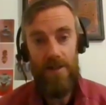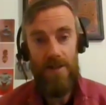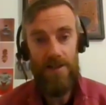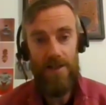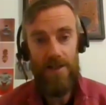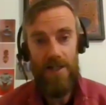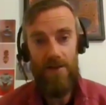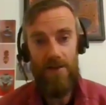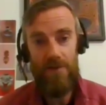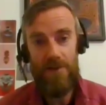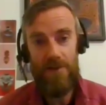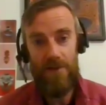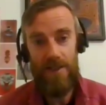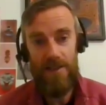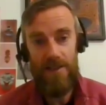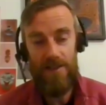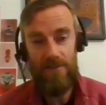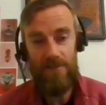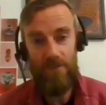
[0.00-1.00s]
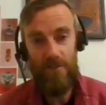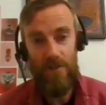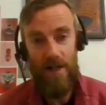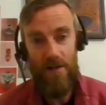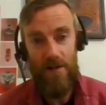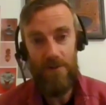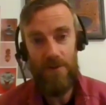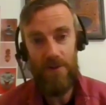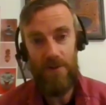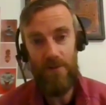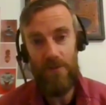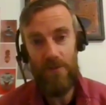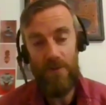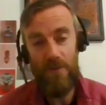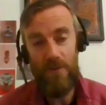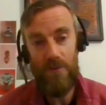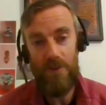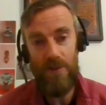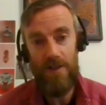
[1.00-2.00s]
As a council, that's our reserve
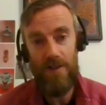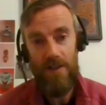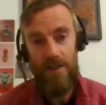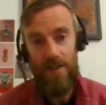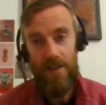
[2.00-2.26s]
function.